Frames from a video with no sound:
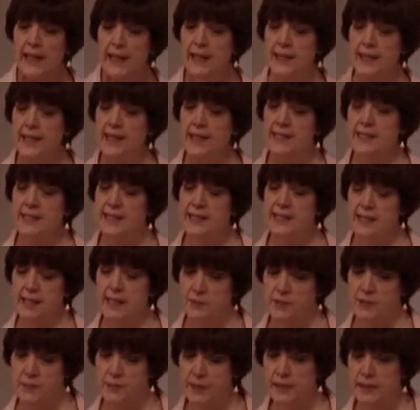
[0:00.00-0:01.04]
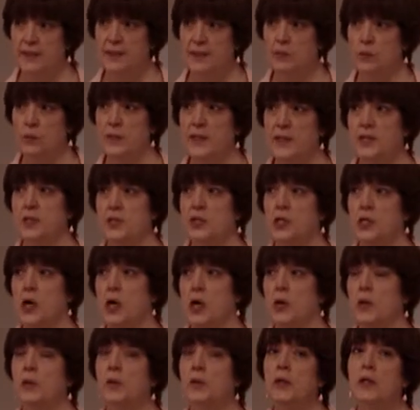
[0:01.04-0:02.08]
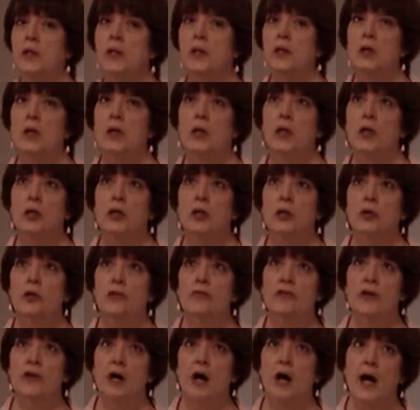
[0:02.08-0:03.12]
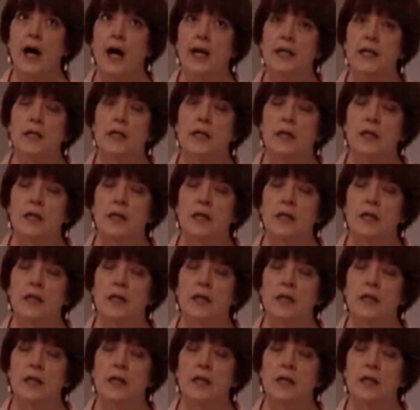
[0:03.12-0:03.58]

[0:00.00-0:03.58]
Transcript: In that susceptibility window, you've got,